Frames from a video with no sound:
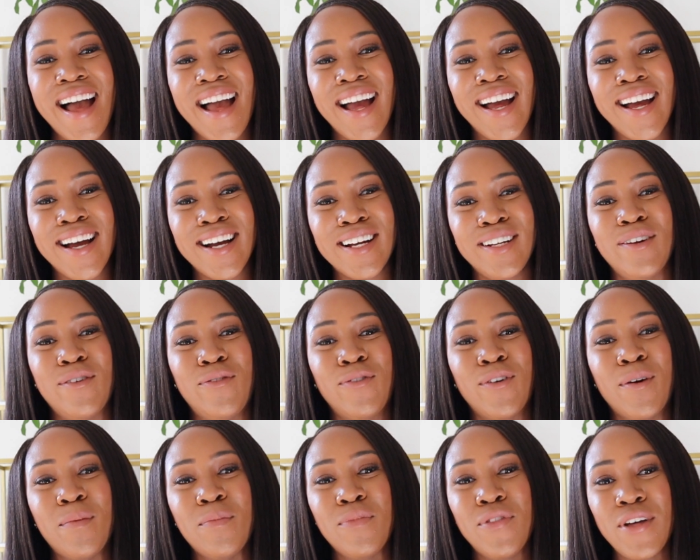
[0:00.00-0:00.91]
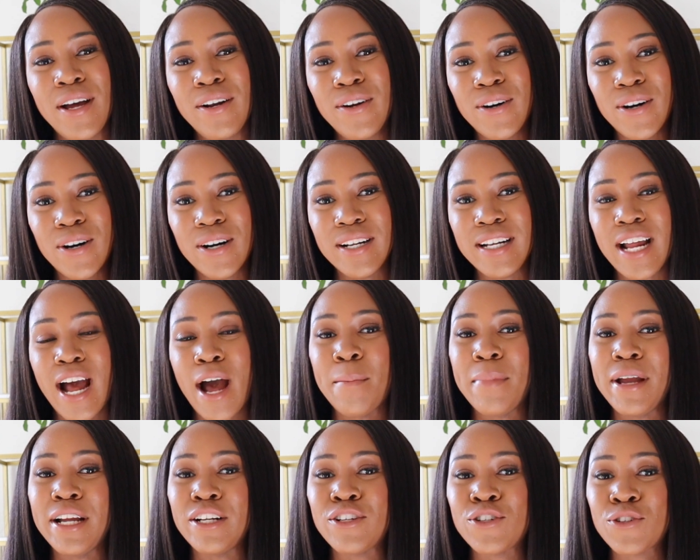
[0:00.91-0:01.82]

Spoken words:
And from then on, I made